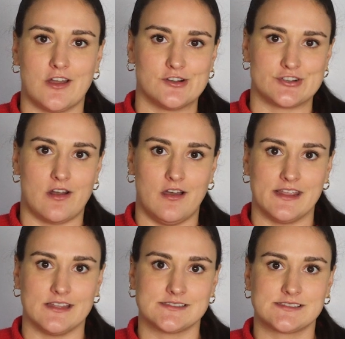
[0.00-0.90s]
a larger
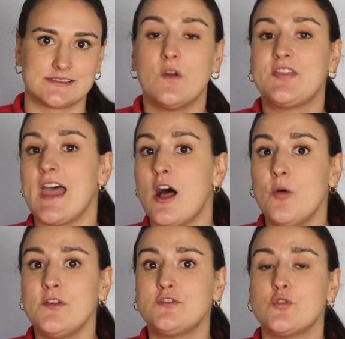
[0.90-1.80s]
audience. With the
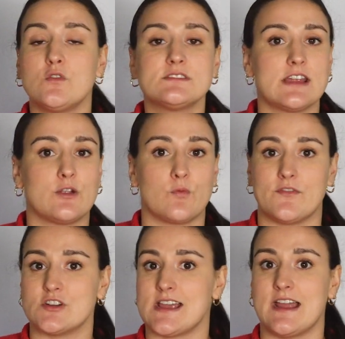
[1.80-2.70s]
help of tools like
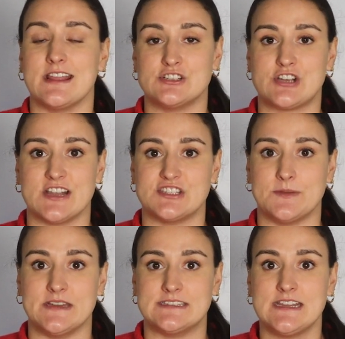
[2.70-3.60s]
Riverside and
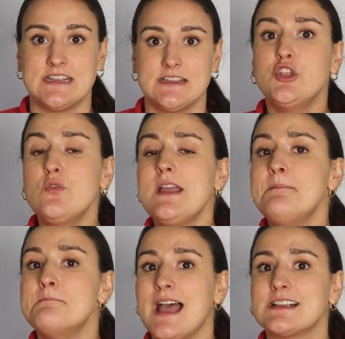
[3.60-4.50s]
ChatGPT, you
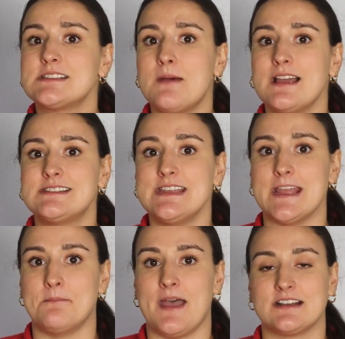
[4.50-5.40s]
can maximize the
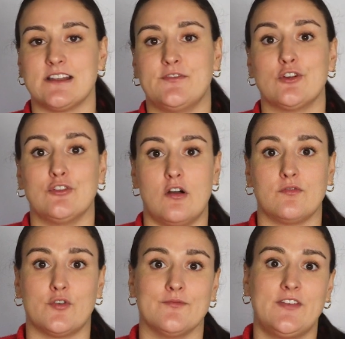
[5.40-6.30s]
impact of your
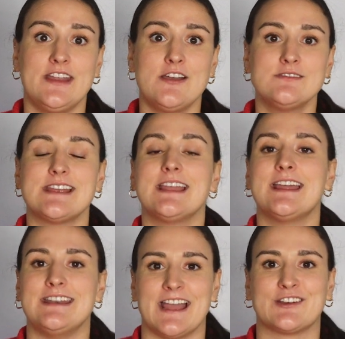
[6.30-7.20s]
long form videos and
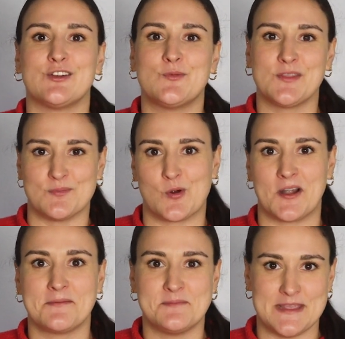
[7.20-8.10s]
connect with
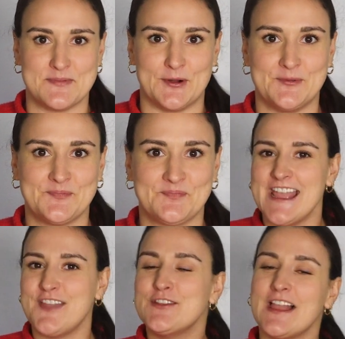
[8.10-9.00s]
more people.
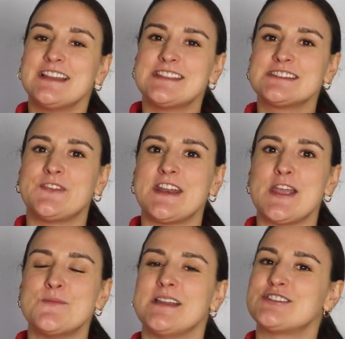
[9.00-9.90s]
If you liked this
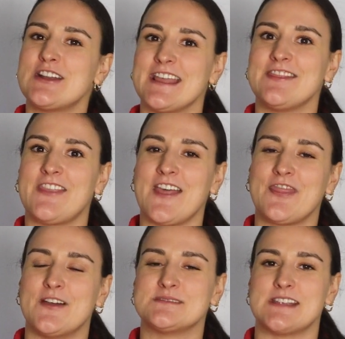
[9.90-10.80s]
video, make sure to hit
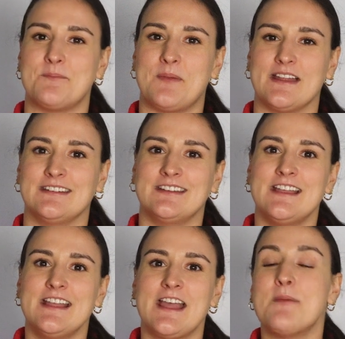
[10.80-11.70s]
that thumbs up button.
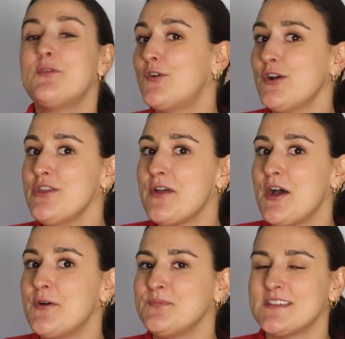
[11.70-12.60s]
And before you
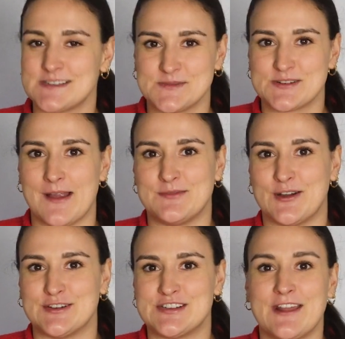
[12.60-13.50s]
go, subscribe to
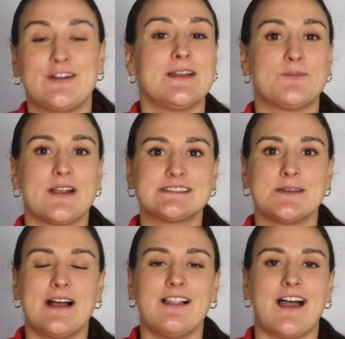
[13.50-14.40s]
our channel and press
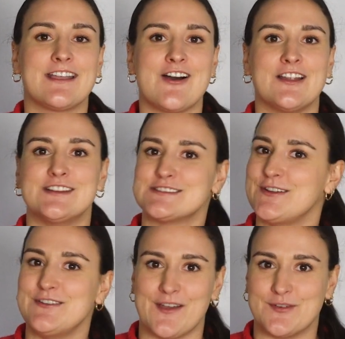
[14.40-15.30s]
the bell icon so
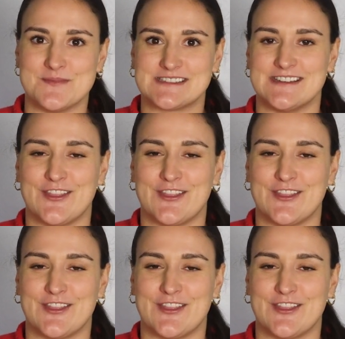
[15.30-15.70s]
you never miss